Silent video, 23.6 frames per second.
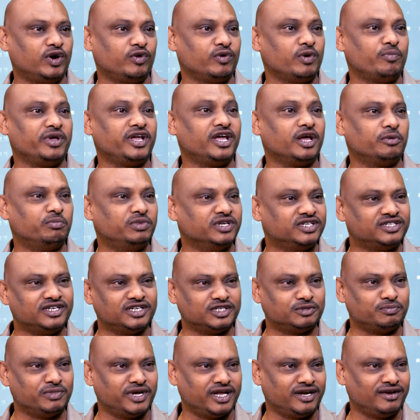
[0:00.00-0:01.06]
to be a bigger
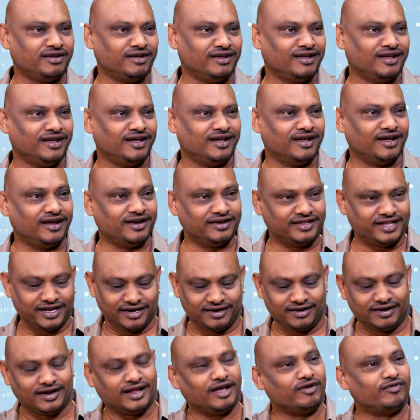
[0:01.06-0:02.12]
businessman, and
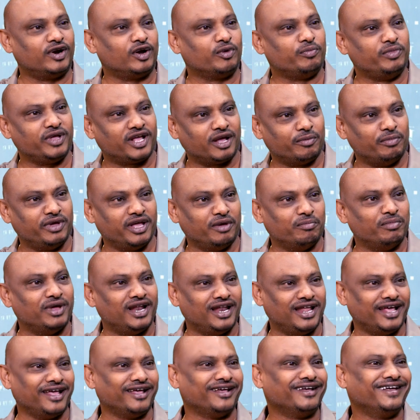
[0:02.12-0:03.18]
then I want to become a
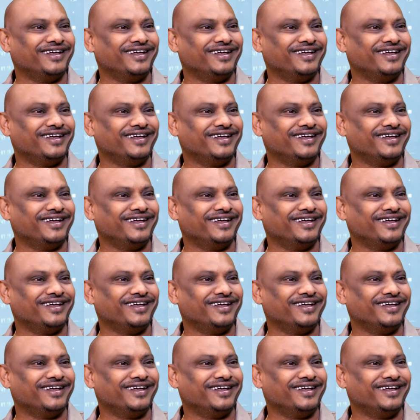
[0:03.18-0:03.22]
MLA. And